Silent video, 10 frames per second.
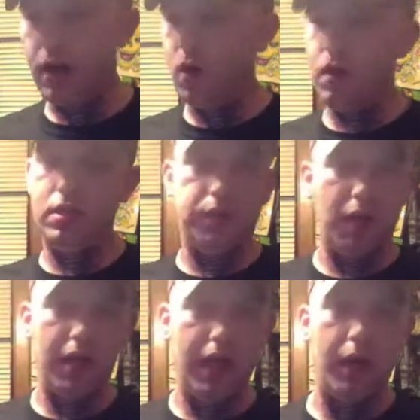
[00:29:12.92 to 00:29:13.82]
had all these
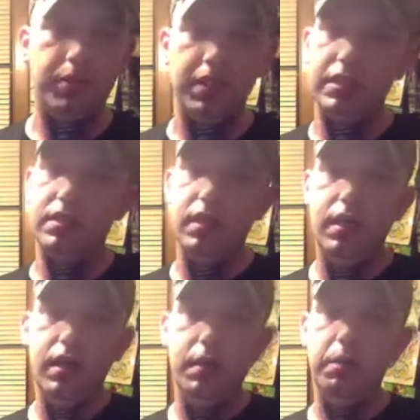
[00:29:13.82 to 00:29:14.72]
fucking options.
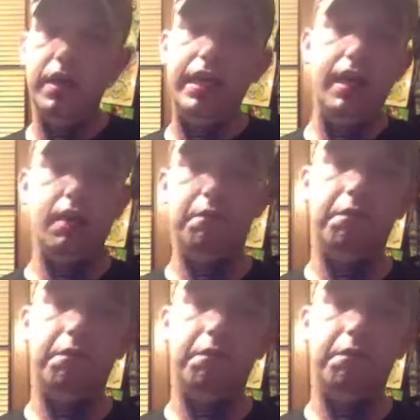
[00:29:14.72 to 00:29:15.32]
But he had a